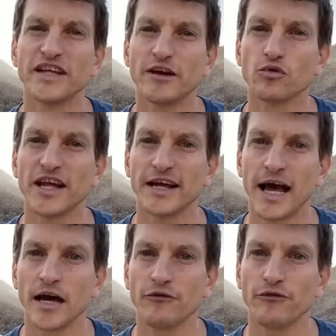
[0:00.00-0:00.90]
day-to-day
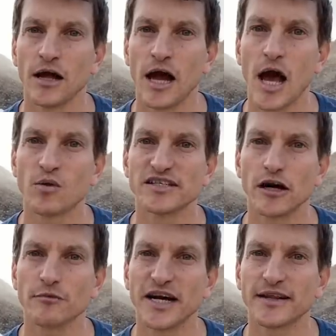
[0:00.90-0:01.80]
life, I will
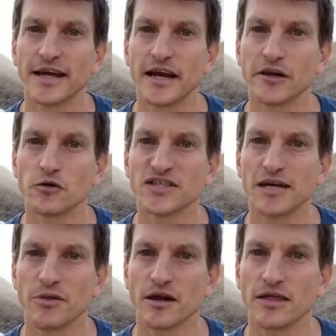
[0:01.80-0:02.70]
start by telling you
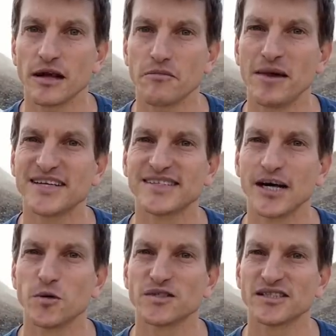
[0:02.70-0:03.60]
something that might
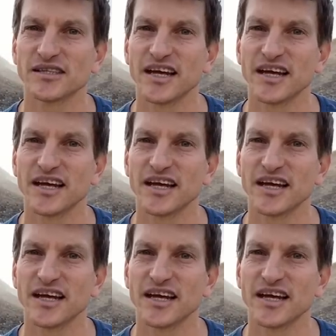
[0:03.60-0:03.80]
sound